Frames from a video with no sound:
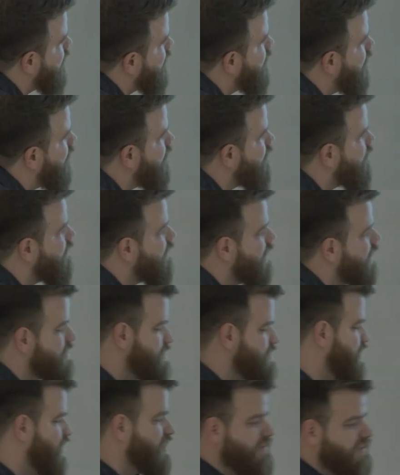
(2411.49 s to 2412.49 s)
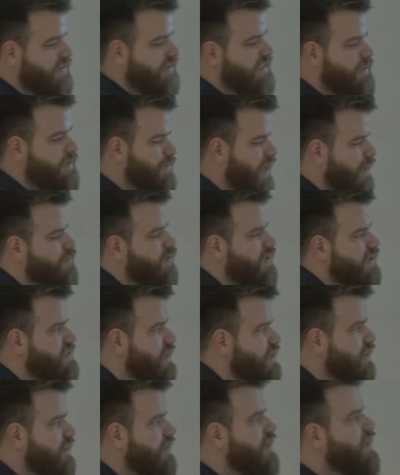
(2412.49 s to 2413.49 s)
all the LeanPub ones
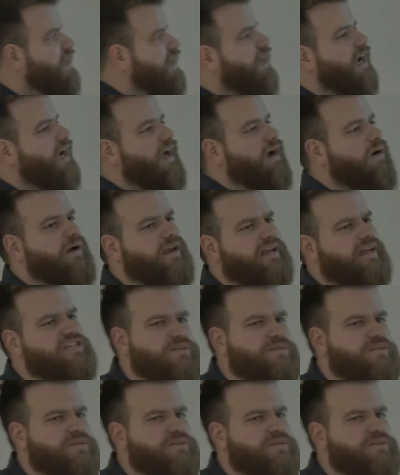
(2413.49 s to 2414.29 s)
are, or you can just